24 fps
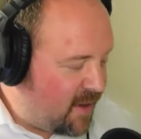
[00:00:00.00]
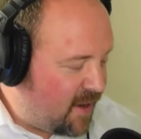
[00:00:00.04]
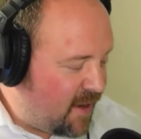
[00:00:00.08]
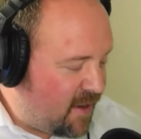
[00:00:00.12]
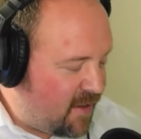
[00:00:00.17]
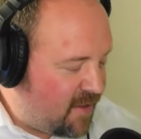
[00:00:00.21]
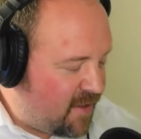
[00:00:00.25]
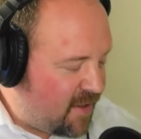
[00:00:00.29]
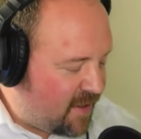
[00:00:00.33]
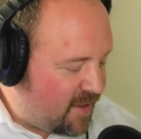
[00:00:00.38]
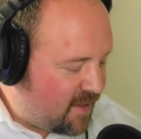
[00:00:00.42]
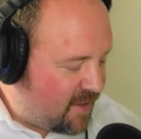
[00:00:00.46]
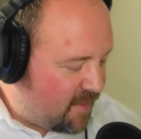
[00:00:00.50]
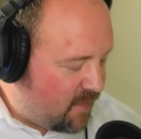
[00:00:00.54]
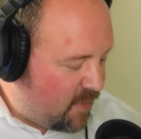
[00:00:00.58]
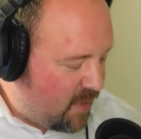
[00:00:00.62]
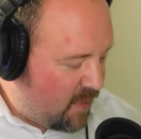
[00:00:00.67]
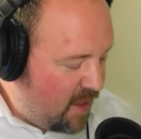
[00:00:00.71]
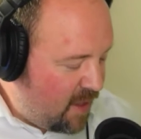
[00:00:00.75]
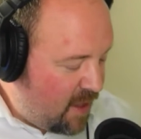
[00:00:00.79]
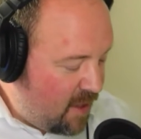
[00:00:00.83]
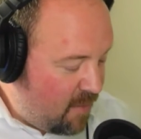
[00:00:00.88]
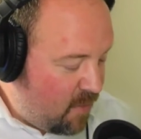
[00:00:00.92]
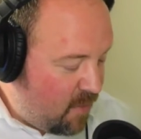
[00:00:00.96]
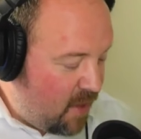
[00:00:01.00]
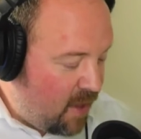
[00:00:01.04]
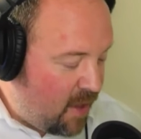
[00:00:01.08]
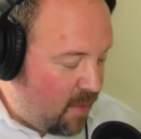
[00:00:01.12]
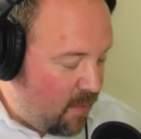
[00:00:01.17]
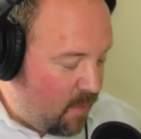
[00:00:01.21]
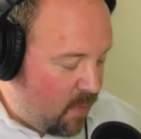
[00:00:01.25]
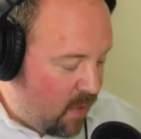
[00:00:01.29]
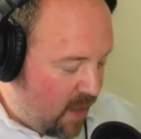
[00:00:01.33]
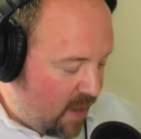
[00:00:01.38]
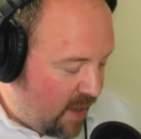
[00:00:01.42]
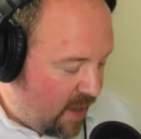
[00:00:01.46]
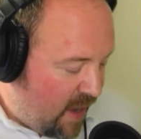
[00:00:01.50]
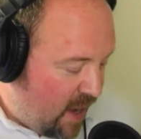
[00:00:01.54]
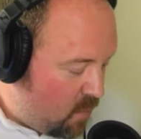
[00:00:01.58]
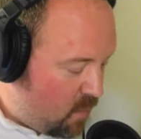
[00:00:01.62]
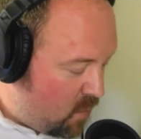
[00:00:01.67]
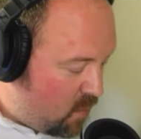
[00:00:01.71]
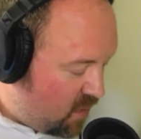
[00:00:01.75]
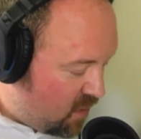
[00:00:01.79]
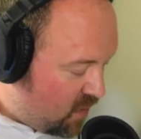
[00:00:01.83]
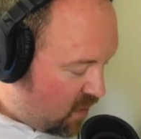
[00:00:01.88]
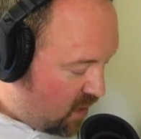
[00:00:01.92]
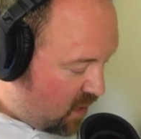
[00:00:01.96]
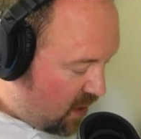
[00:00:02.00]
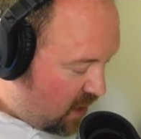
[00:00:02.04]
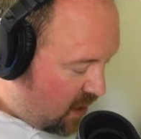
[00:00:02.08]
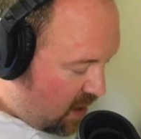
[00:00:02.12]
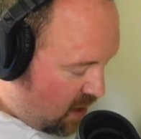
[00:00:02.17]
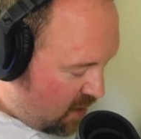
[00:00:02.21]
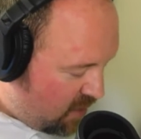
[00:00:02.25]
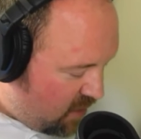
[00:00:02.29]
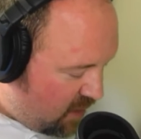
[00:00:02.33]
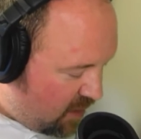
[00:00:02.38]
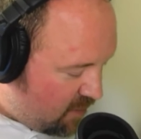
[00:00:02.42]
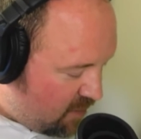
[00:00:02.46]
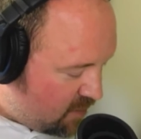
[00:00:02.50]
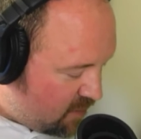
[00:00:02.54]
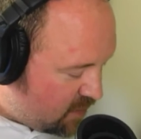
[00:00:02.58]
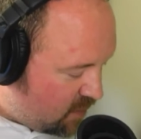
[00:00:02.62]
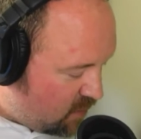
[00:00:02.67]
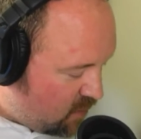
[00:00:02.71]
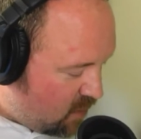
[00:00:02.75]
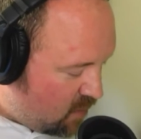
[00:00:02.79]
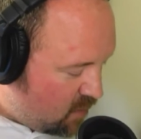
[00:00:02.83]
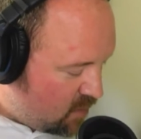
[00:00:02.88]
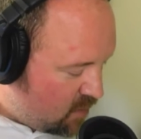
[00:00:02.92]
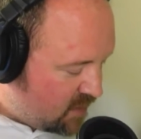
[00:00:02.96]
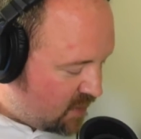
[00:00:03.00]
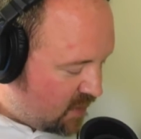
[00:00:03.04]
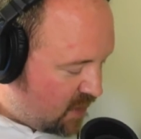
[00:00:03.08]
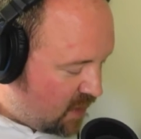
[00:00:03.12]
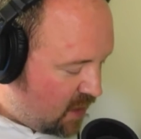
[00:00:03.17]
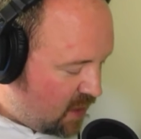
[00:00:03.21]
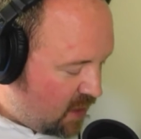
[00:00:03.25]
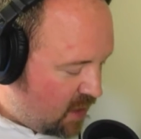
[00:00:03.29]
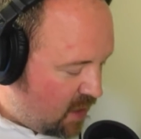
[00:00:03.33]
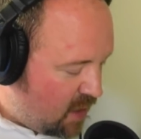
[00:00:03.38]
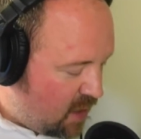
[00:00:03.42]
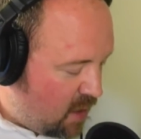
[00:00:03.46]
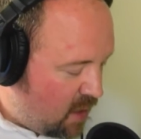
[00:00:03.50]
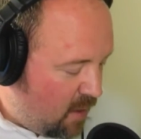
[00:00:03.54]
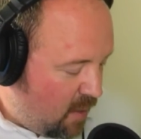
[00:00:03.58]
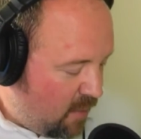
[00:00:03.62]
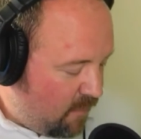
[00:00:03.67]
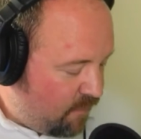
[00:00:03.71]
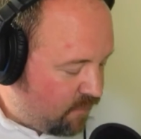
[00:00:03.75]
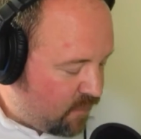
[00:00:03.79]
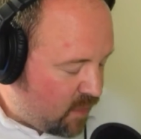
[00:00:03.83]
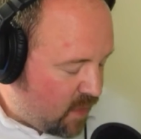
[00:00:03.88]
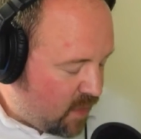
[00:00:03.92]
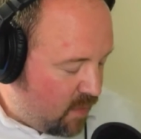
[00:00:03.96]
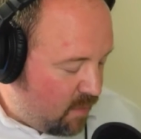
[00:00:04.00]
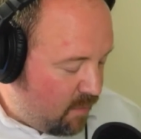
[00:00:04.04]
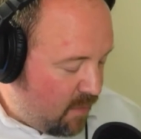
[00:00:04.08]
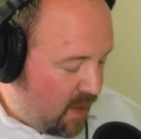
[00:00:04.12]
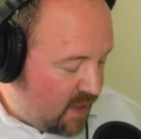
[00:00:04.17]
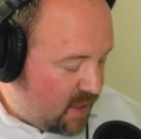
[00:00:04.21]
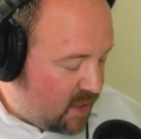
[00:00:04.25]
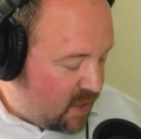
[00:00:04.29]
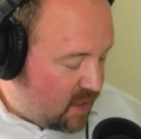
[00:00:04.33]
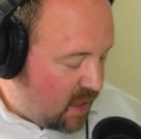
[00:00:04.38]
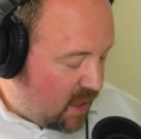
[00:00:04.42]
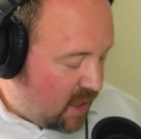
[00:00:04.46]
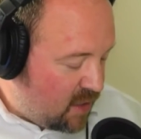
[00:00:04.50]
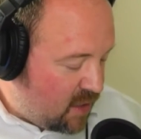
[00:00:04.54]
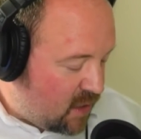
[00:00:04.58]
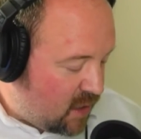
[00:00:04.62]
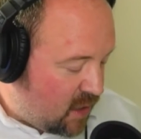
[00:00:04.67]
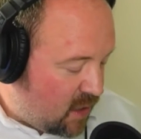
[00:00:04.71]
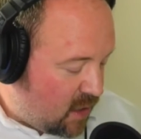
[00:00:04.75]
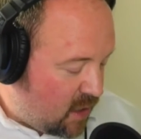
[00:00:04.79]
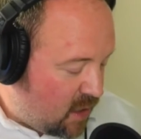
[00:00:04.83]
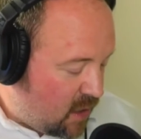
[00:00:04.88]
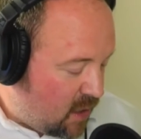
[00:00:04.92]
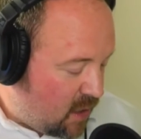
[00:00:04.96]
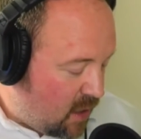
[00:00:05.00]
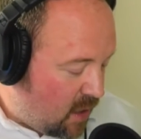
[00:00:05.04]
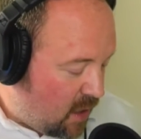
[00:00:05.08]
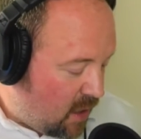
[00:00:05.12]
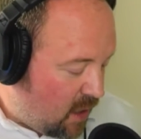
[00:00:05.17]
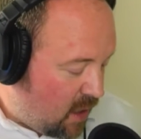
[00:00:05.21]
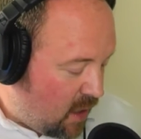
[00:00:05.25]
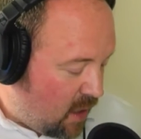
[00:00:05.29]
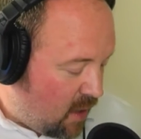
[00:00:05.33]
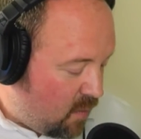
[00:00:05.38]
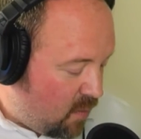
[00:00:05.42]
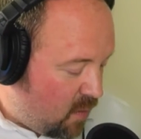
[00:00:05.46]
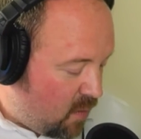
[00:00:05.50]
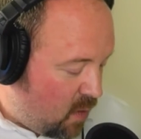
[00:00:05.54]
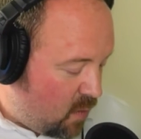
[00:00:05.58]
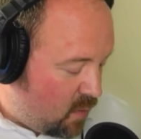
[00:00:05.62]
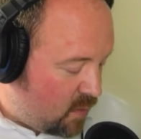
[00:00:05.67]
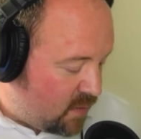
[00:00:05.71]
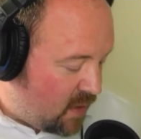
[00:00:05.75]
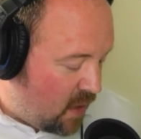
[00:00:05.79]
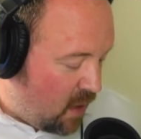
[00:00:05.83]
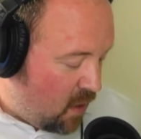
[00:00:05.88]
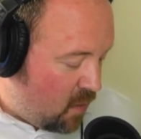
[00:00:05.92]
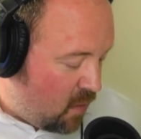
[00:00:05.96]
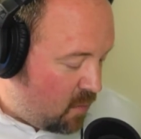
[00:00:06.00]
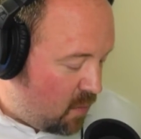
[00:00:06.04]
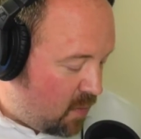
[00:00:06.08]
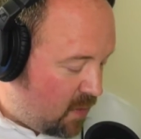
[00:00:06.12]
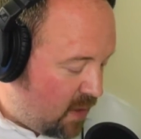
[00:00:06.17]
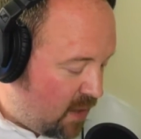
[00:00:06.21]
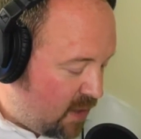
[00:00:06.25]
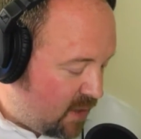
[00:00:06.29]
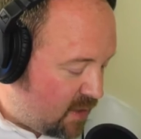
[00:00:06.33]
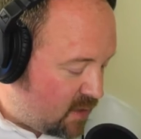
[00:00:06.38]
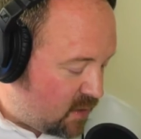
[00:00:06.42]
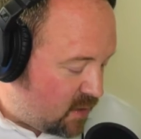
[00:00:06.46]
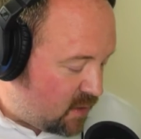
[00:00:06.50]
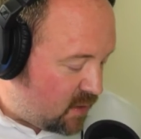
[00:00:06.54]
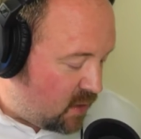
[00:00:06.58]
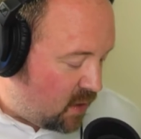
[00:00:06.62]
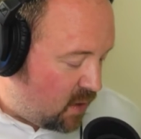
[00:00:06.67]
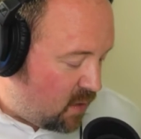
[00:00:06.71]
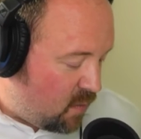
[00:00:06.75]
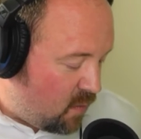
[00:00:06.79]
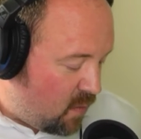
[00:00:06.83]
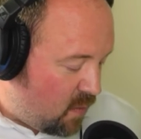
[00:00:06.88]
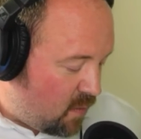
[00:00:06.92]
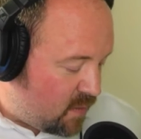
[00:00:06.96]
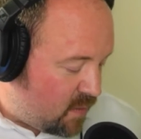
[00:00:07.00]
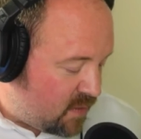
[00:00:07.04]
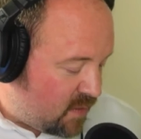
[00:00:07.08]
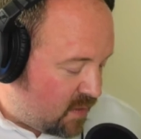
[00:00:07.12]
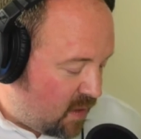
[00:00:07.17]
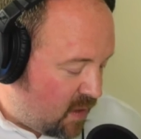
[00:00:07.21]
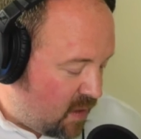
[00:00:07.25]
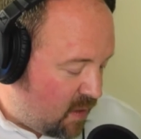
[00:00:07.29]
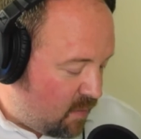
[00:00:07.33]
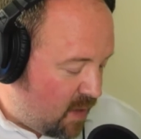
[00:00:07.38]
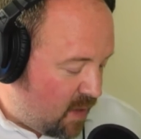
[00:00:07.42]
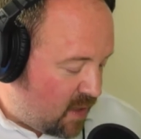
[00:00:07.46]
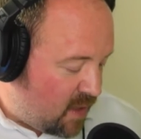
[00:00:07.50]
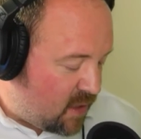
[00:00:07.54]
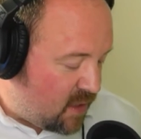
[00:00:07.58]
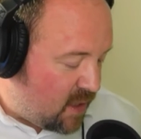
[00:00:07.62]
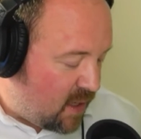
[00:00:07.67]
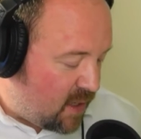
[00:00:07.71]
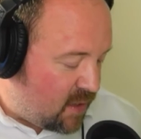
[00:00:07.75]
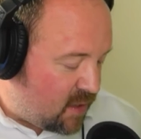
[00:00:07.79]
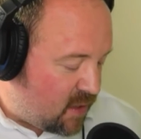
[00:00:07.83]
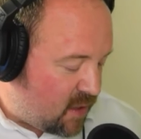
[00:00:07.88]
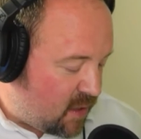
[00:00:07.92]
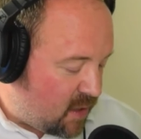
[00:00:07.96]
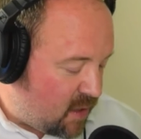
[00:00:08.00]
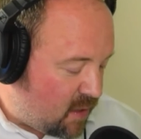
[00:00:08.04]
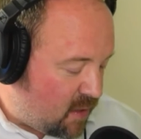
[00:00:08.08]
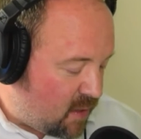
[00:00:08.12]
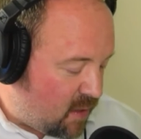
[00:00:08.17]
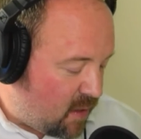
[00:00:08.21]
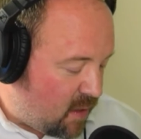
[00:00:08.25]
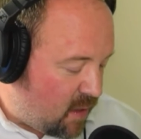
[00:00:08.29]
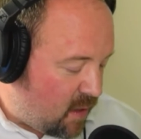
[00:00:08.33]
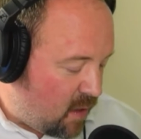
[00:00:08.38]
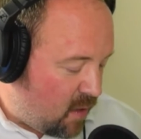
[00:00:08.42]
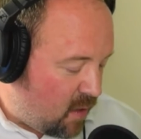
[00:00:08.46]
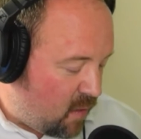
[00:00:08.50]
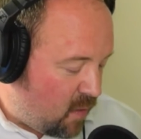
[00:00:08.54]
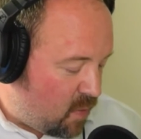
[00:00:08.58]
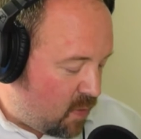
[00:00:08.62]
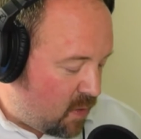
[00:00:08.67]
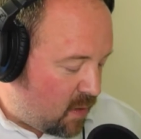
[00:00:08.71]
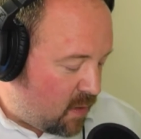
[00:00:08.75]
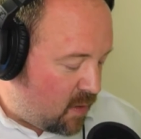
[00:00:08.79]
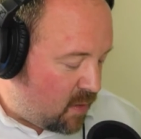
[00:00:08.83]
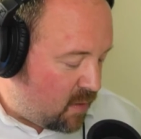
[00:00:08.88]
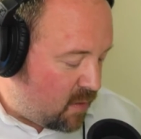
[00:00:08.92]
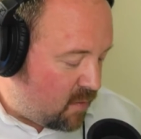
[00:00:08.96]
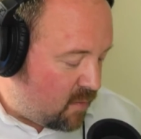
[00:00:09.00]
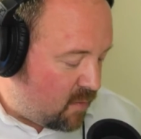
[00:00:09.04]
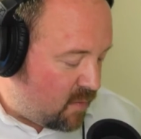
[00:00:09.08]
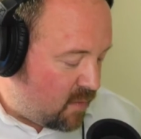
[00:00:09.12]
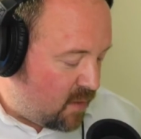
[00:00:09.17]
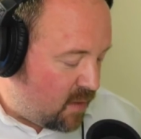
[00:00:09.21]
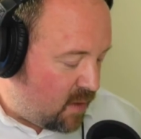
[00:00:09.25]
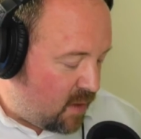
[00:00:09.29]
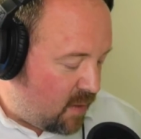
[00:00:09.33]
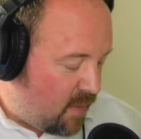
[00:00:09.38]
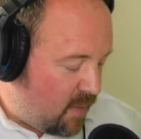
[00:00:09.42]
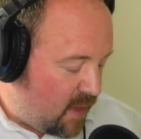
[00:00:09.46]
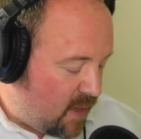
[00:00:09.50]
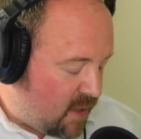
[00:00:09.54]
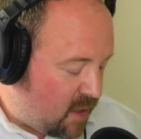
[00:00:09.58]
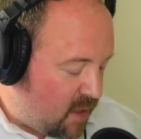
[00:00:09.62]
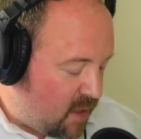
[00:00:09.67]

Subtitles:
I think, but again, with I think it was, what was the metadata? Was it open? What was the metadata open method?